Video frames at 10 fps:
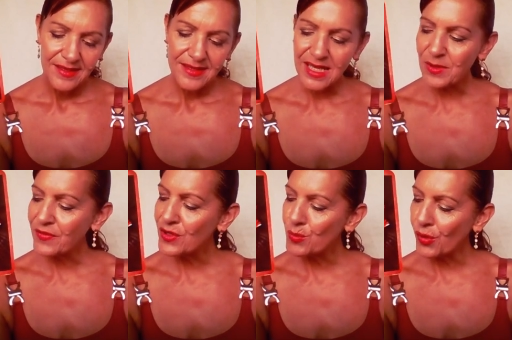Some of
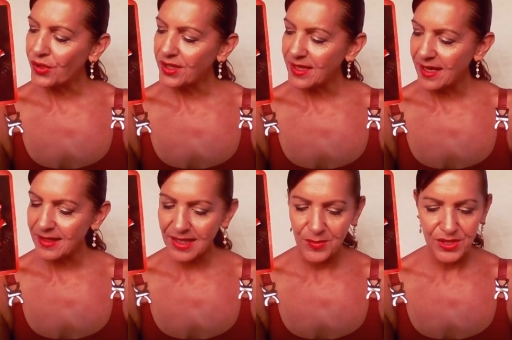you, the broken
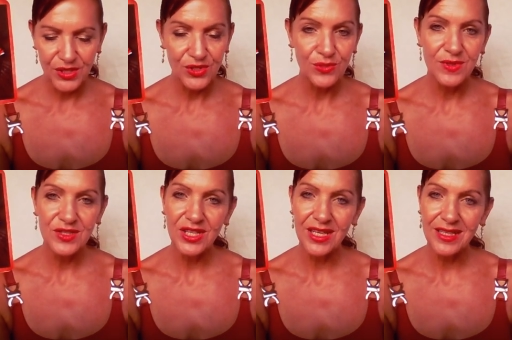heart can be to do with
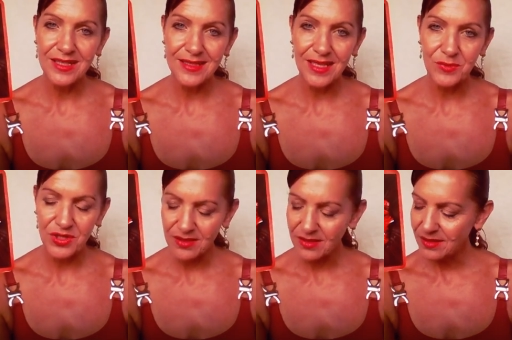cheating,
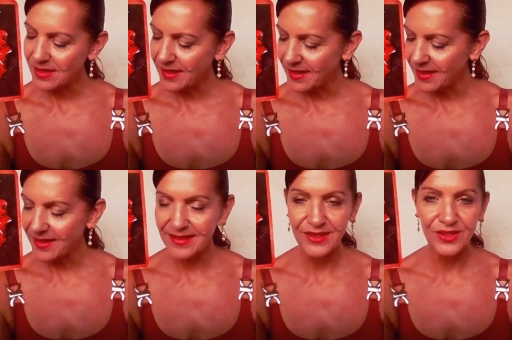deception,
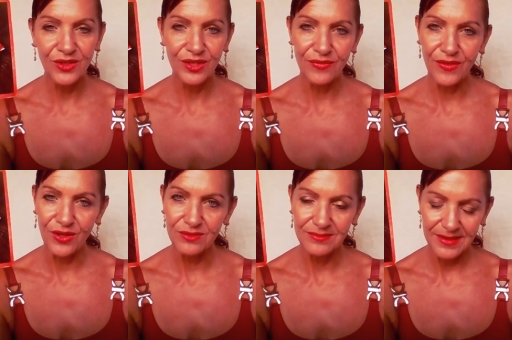uh, not your
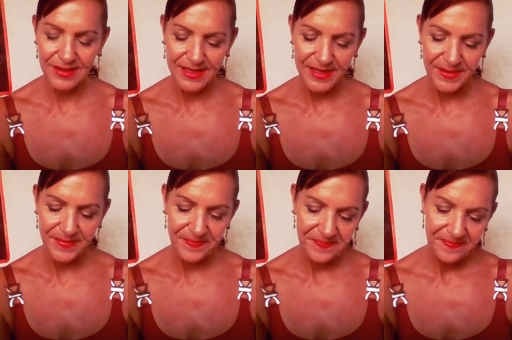fault,
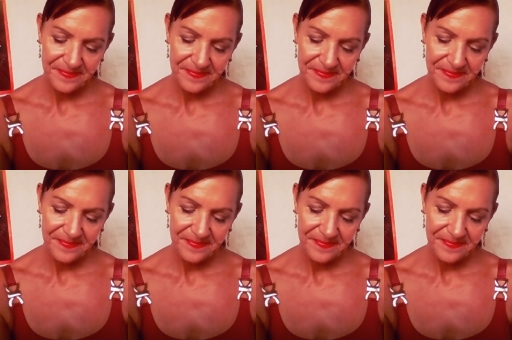um,